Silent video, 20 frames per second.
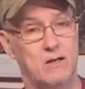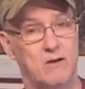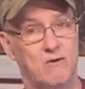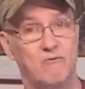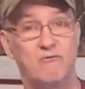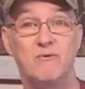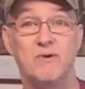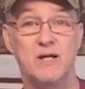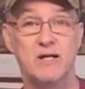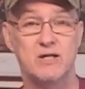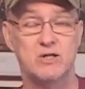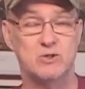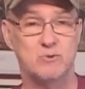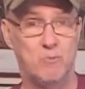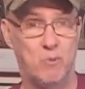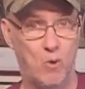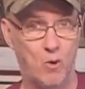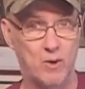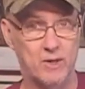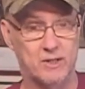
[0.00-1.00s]
Phoenix
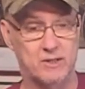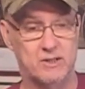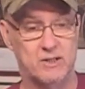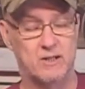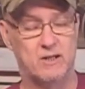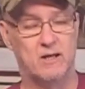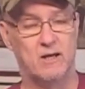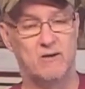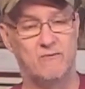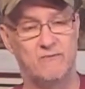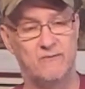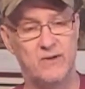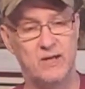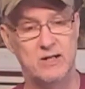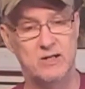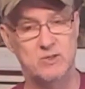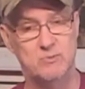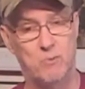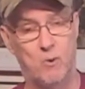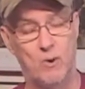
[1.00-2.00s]
Point. And
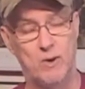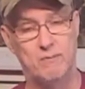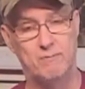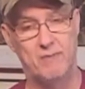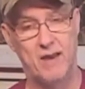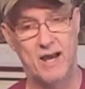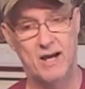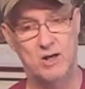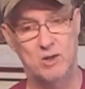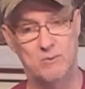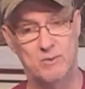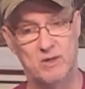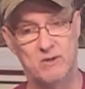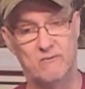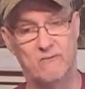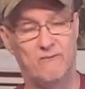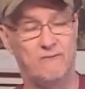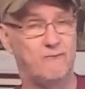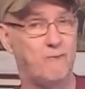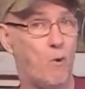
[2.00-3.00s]
Phoenix Point Backer
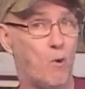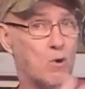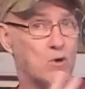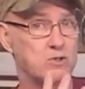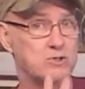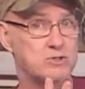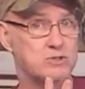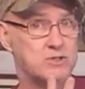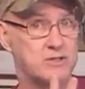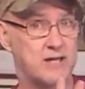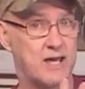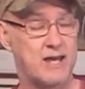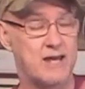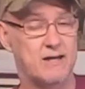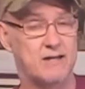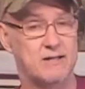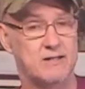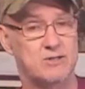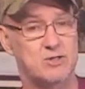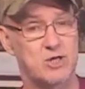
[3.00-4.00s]
Build 4
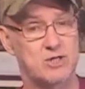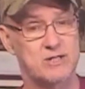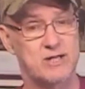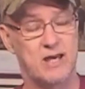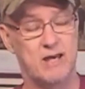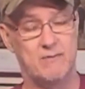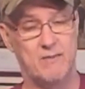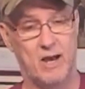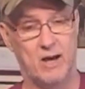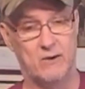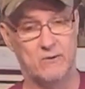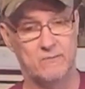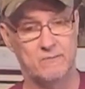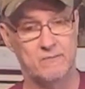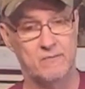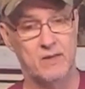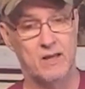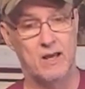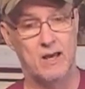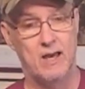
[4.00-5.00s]
just came out,
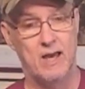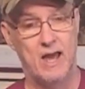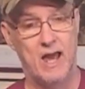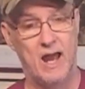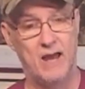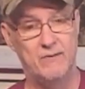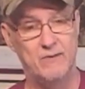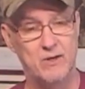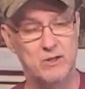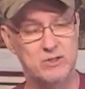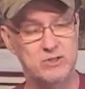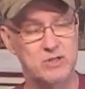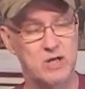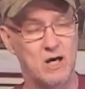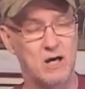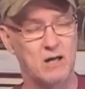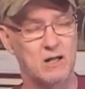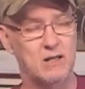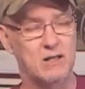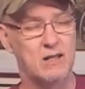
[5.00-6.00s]
and there's
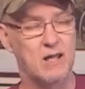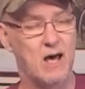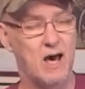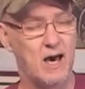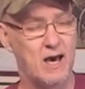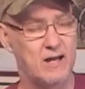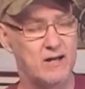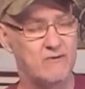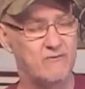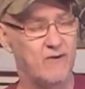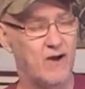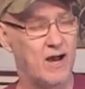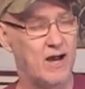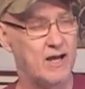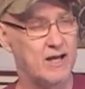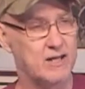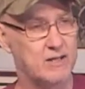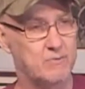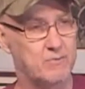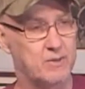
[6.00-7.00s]
a lot of
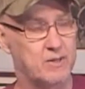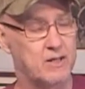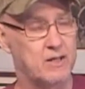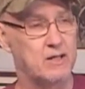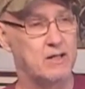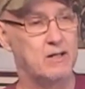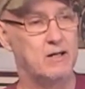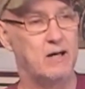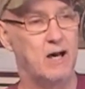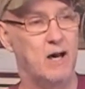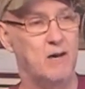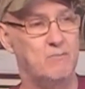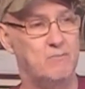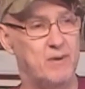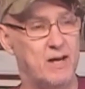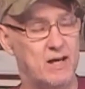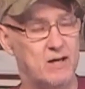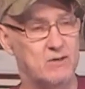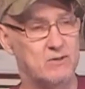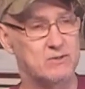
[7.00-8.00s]
hype
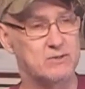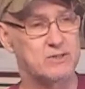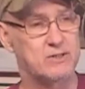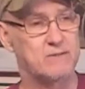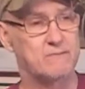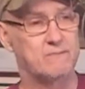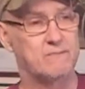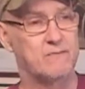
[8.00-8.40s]
about